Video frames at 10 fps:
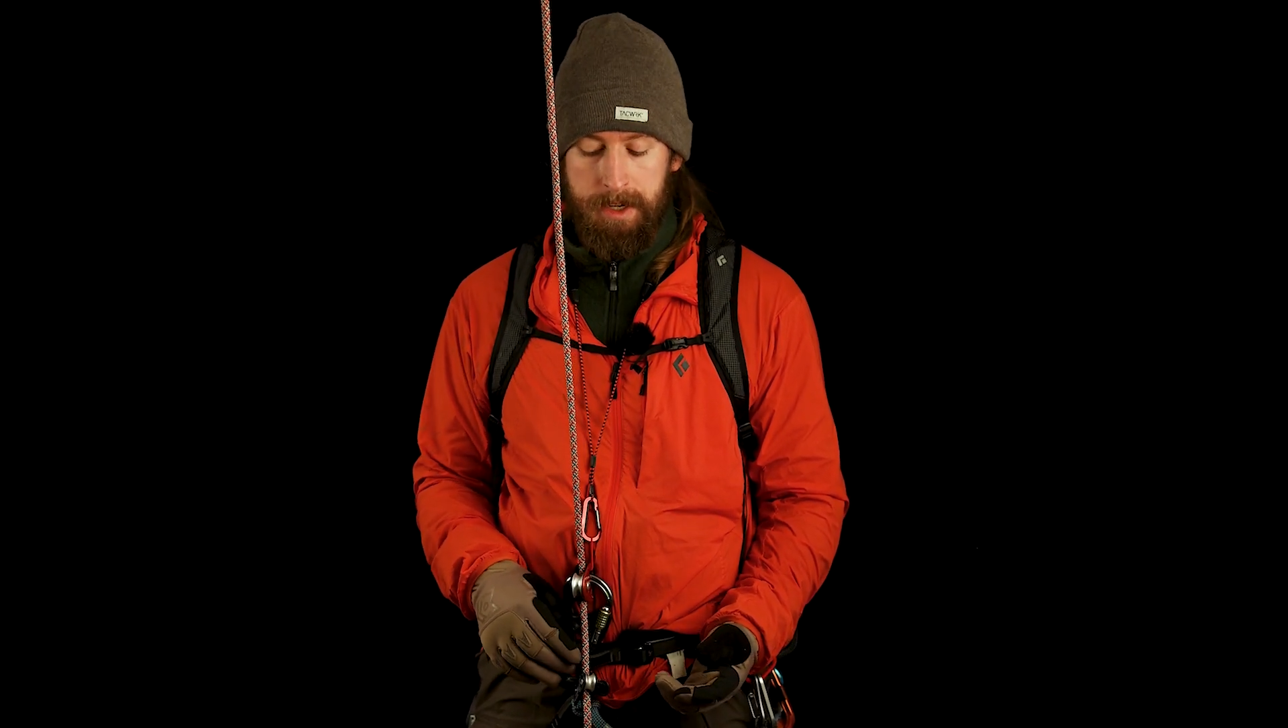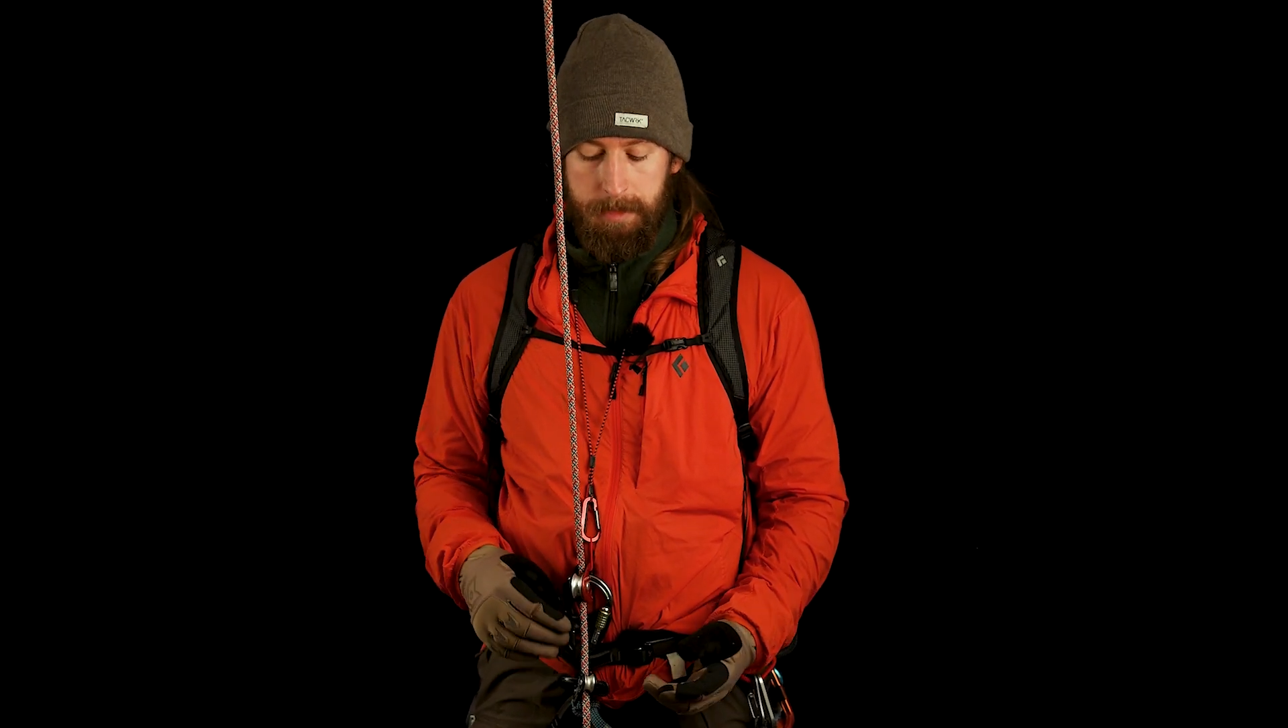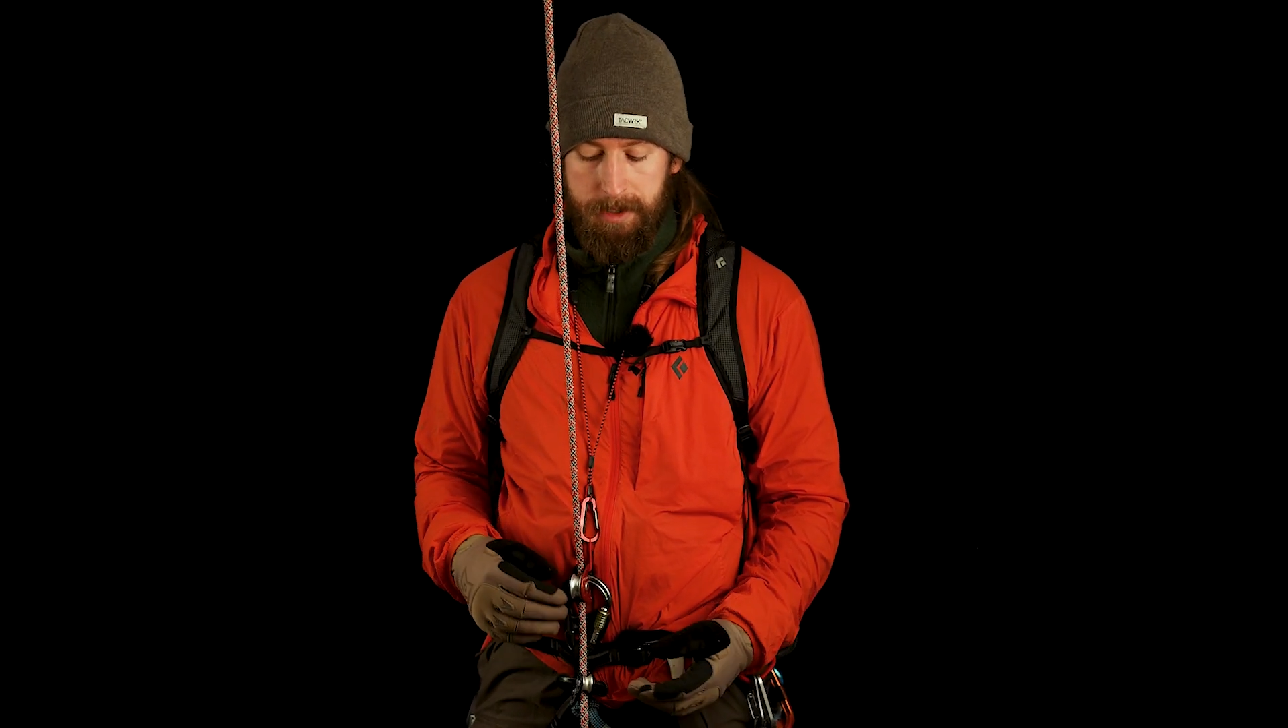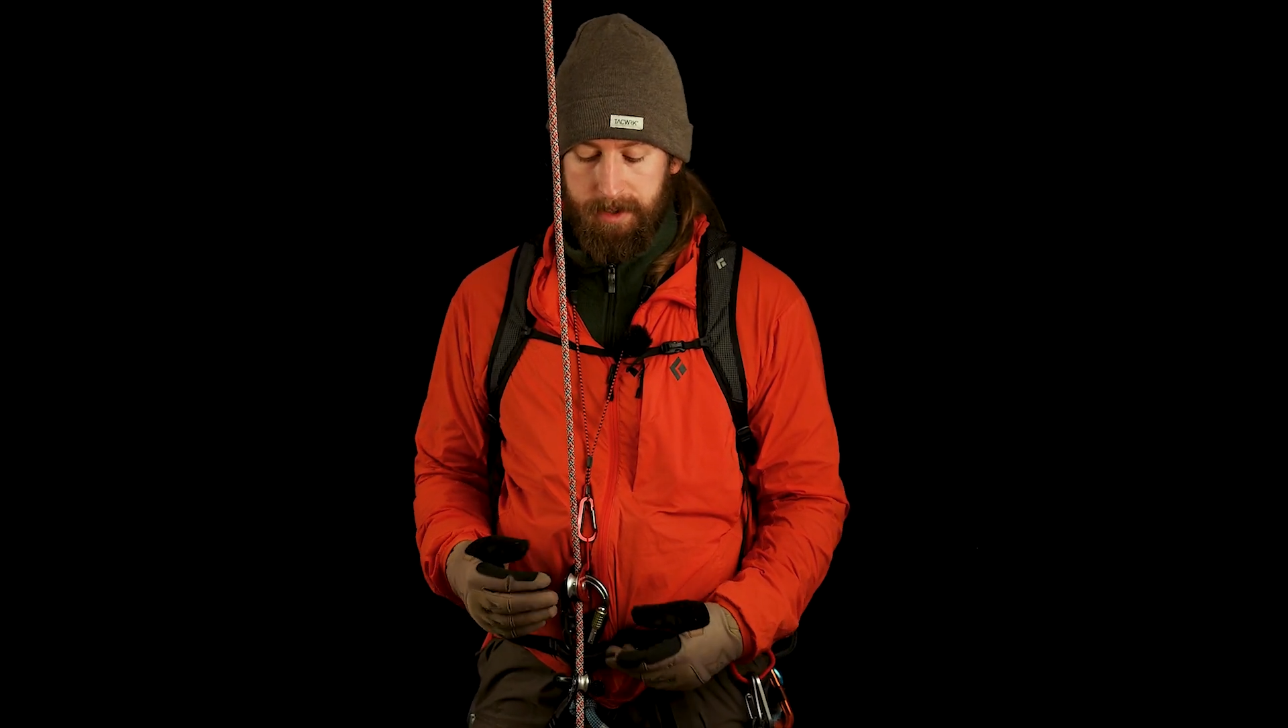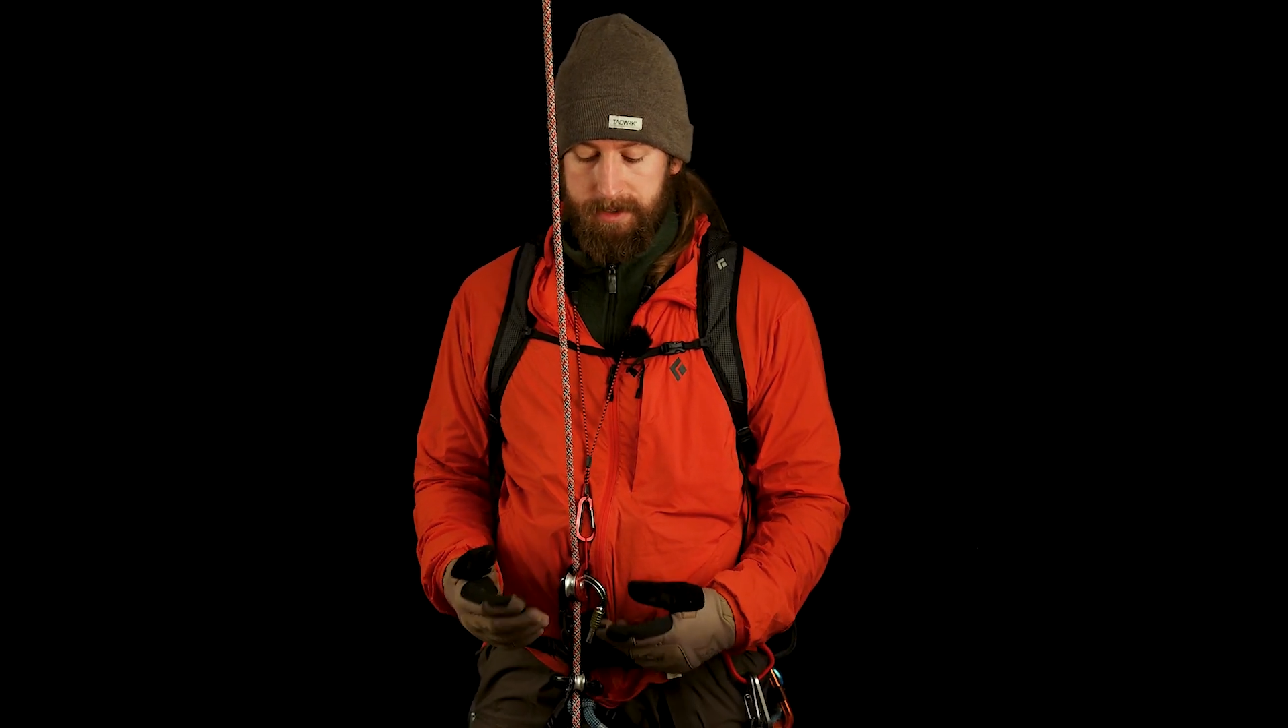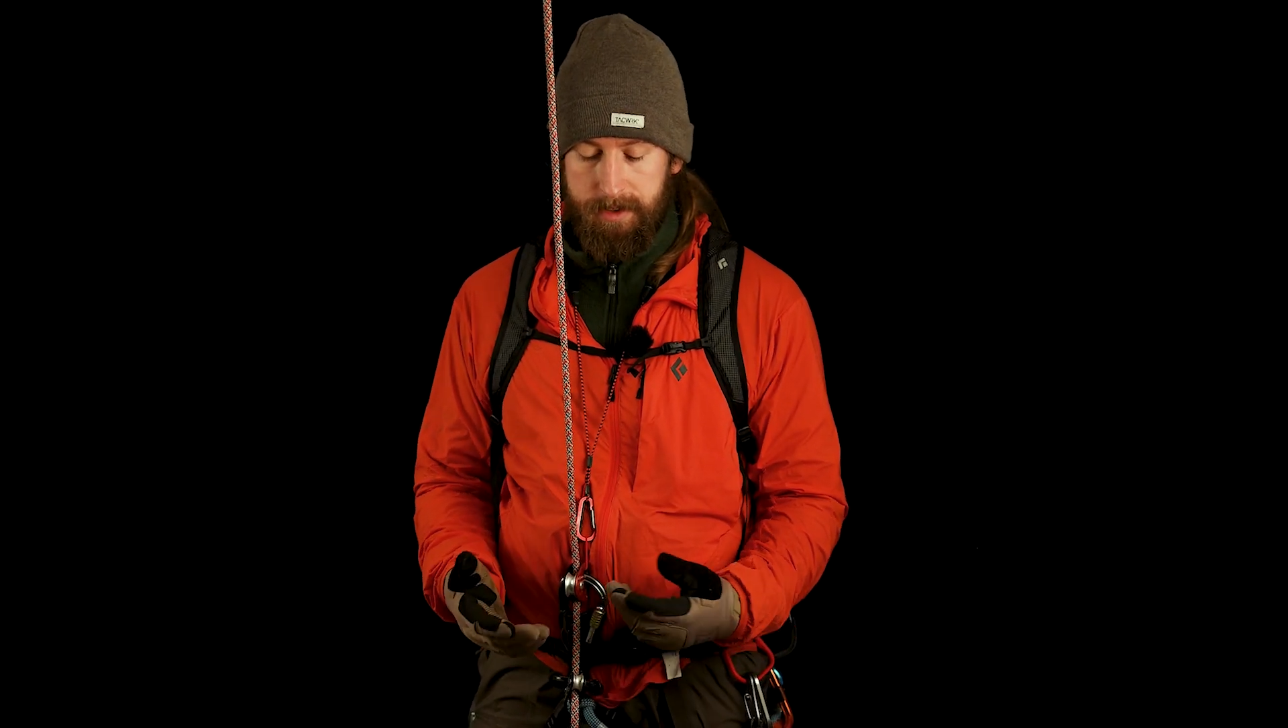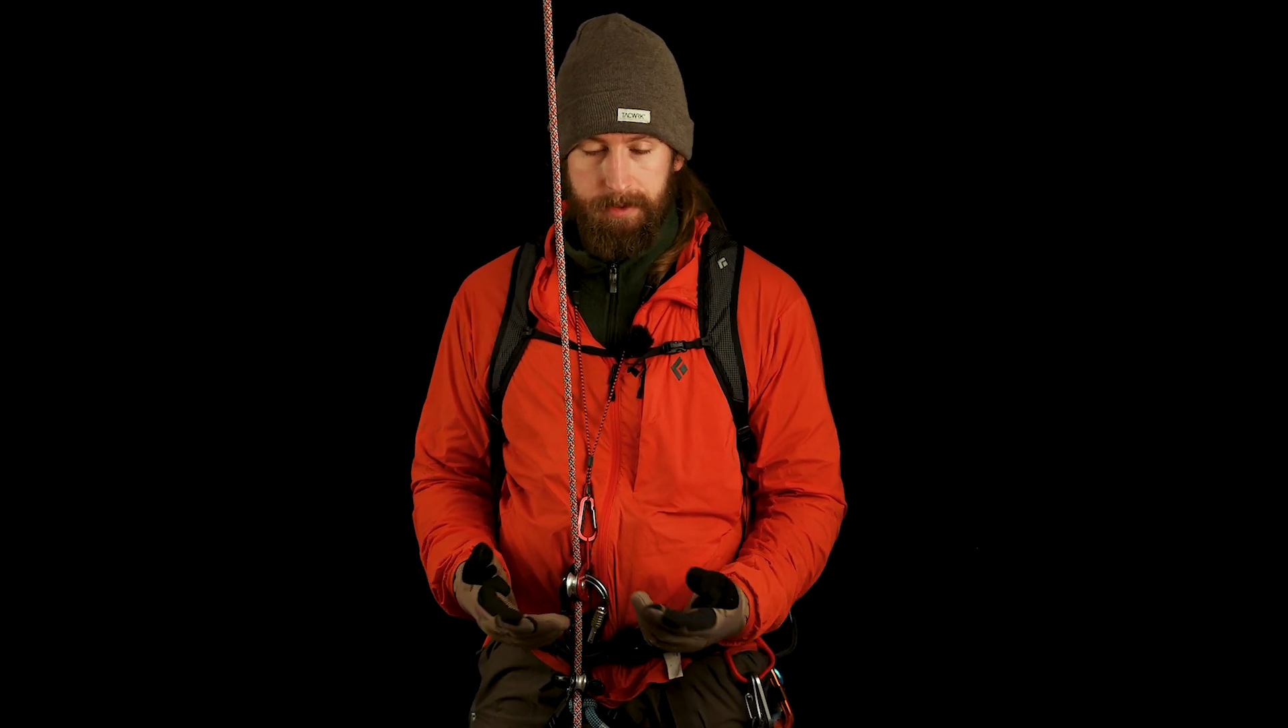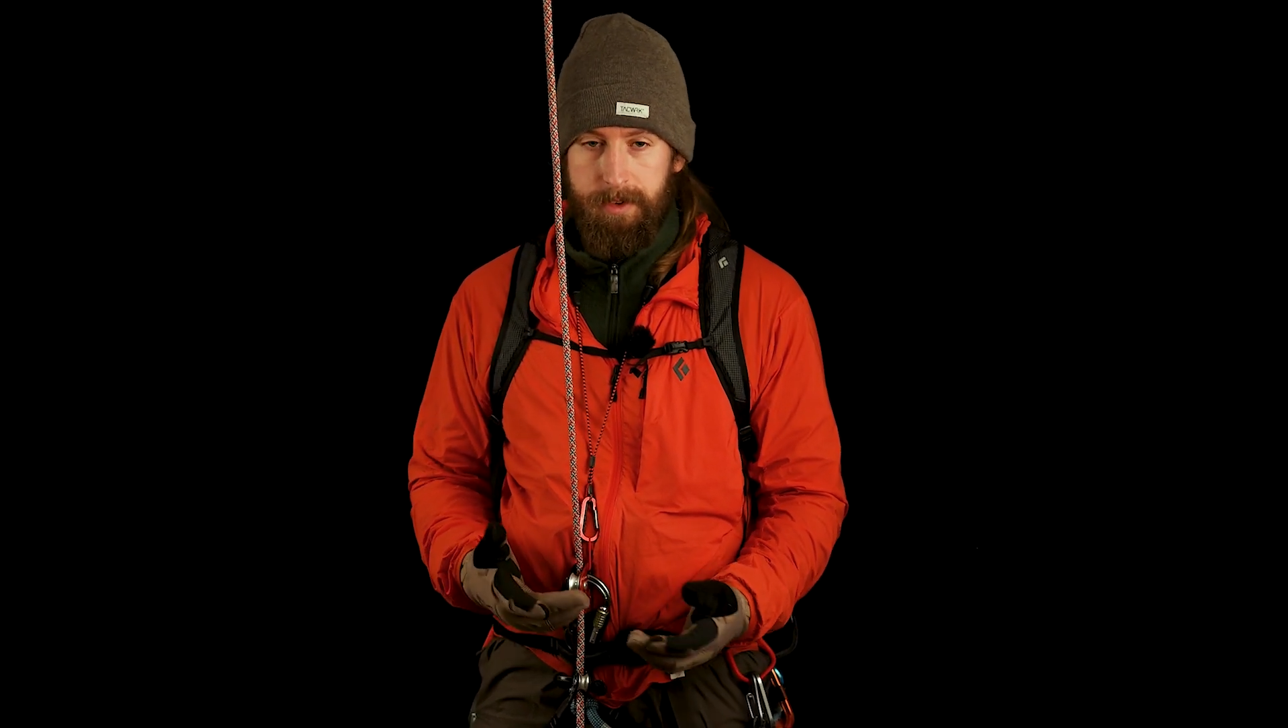because